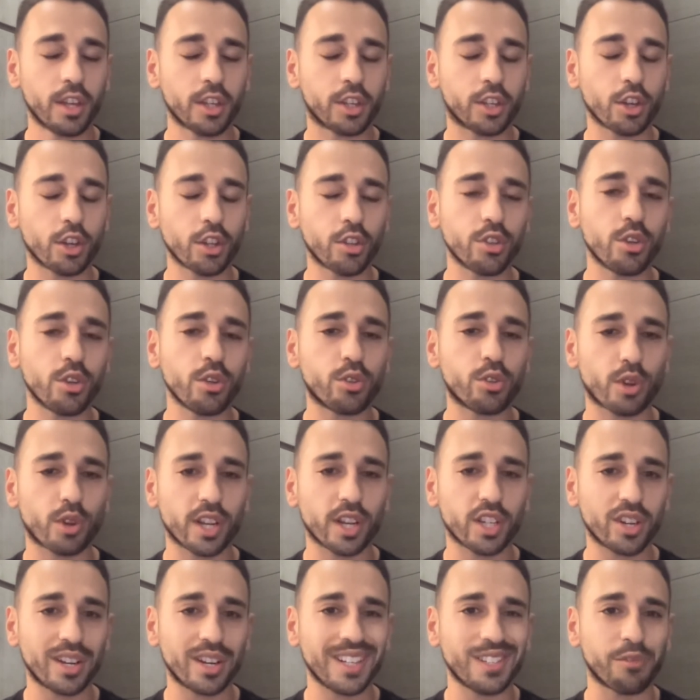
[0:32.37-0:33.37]
Good
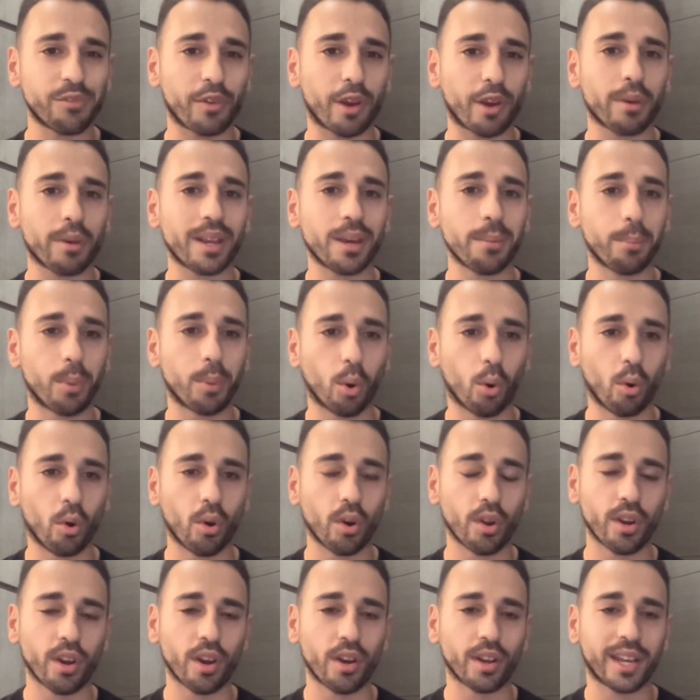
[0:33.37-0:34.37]
nutrition is very
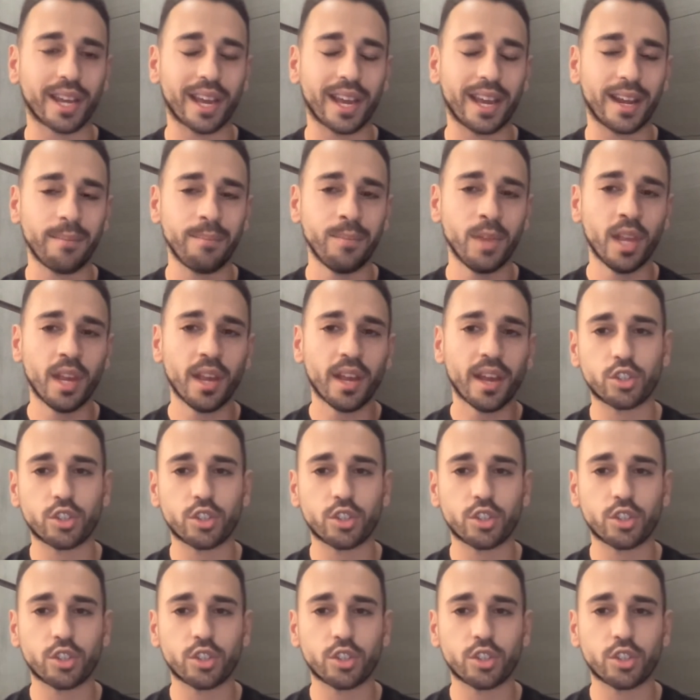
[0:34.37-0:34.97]
important, okay?